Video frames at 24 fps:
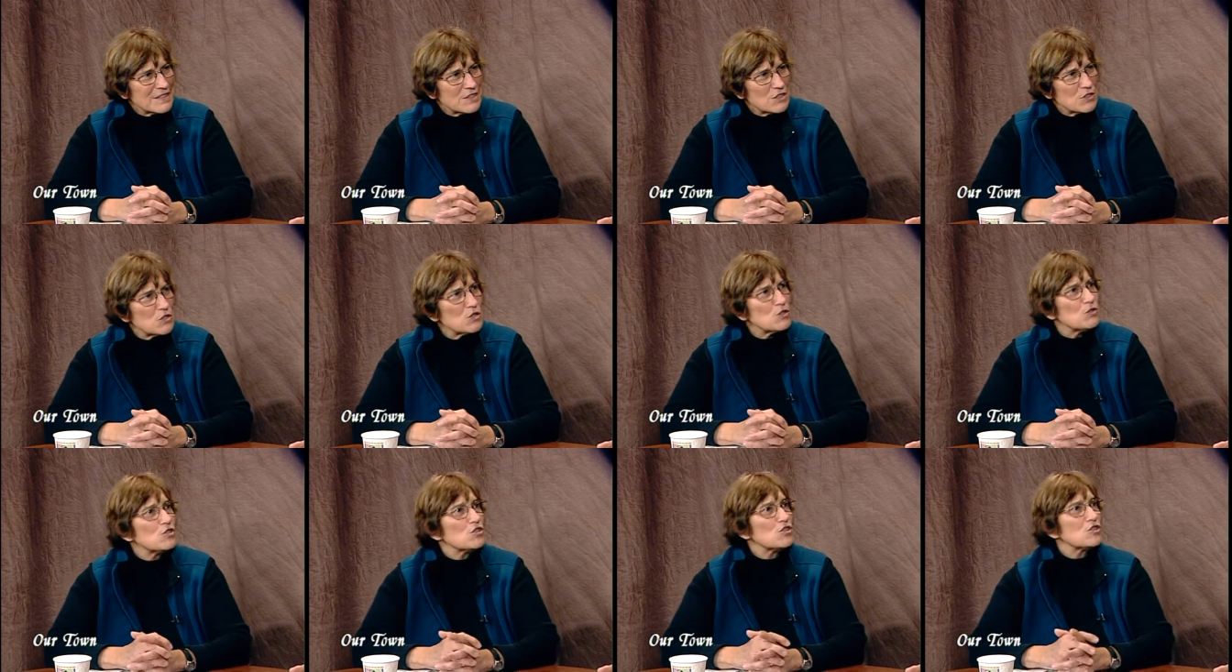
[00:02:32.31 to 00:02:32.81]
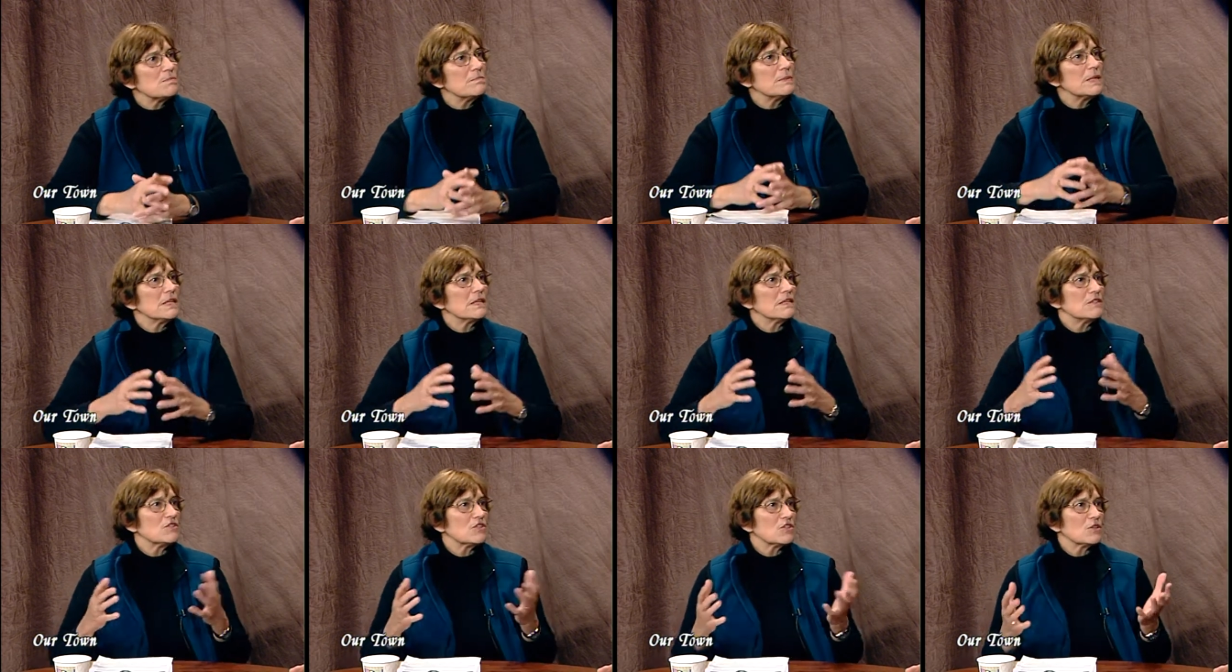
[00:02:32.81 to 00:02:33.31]
you just
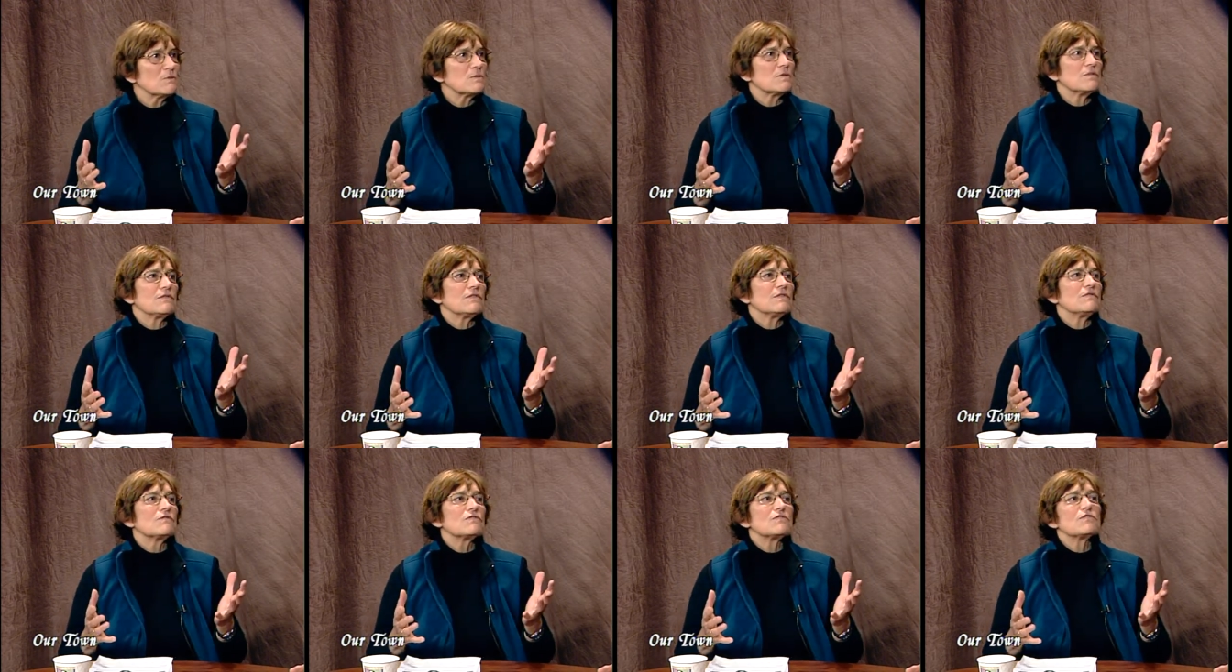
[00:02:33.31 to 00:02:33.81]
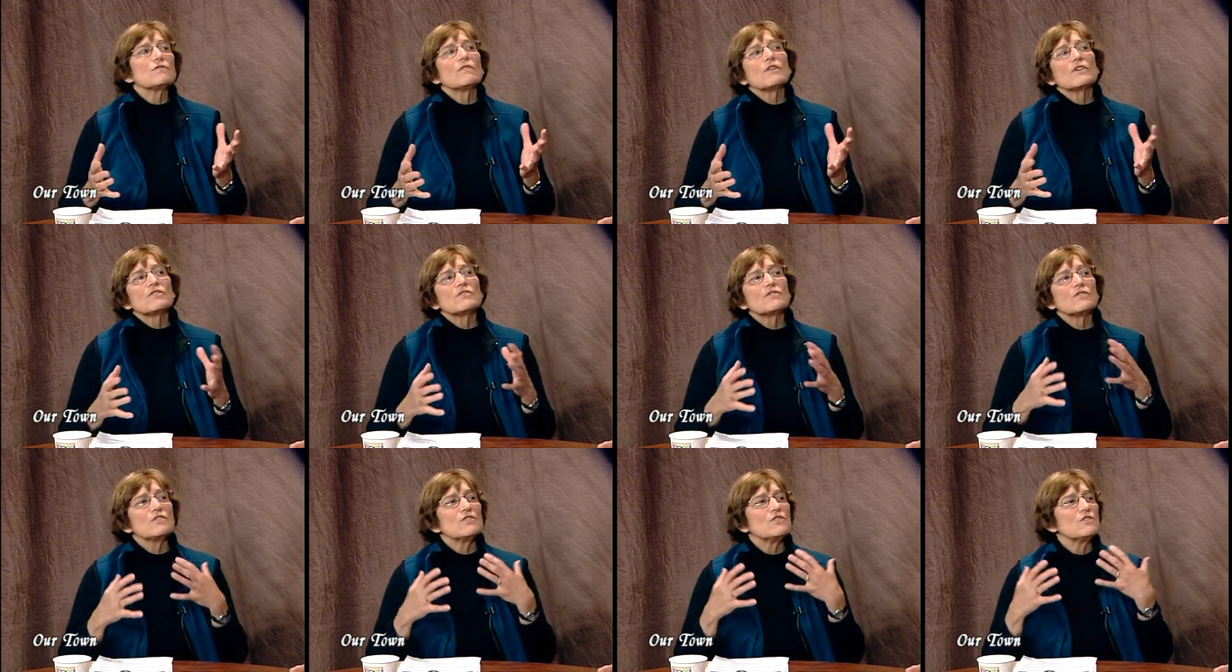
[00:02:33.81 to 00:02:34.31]
mean in terms of
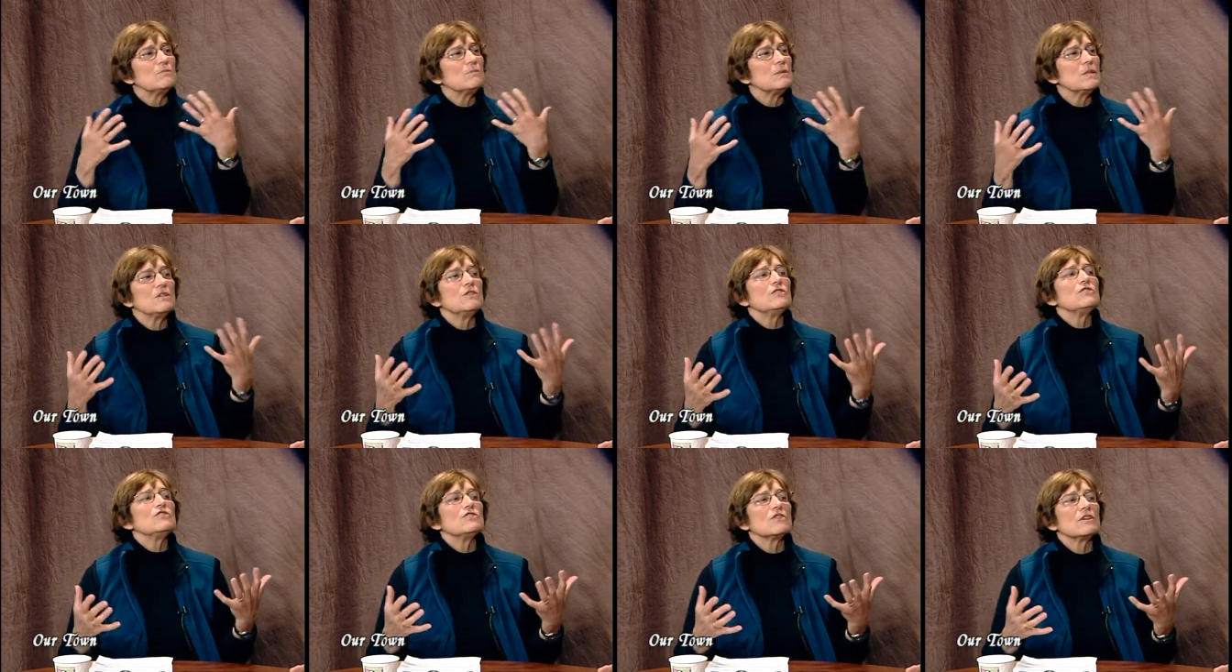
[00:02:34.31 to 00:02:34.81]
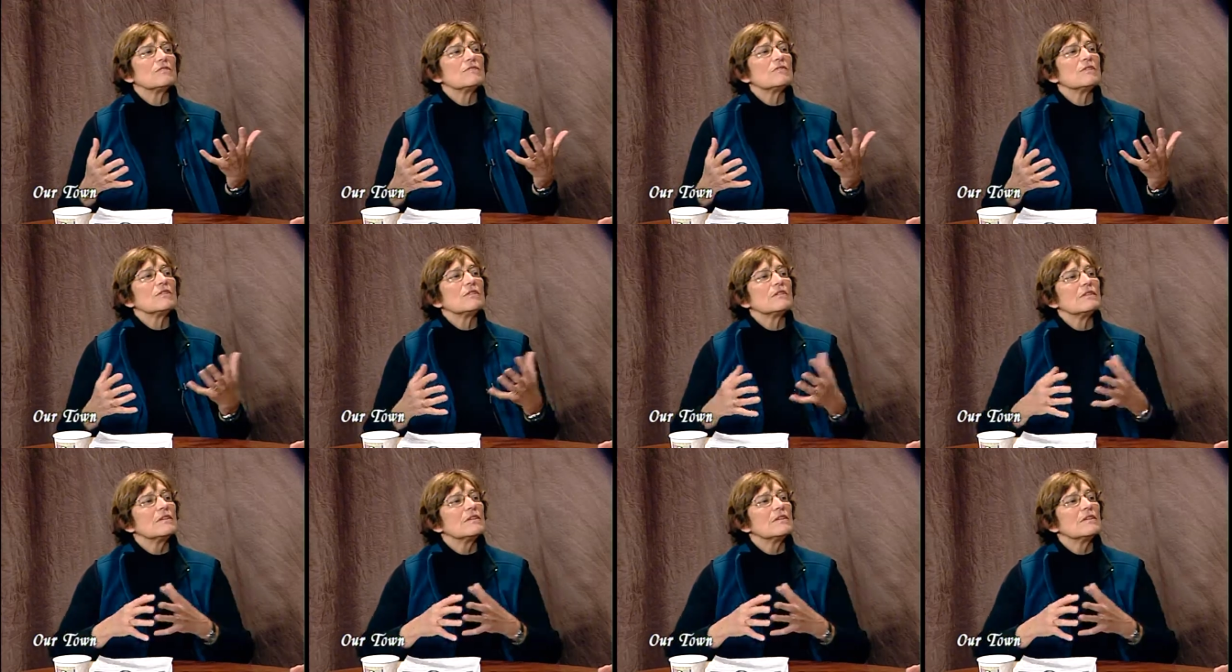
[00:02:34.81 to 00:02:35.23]
infrastructure, or do you mean in general?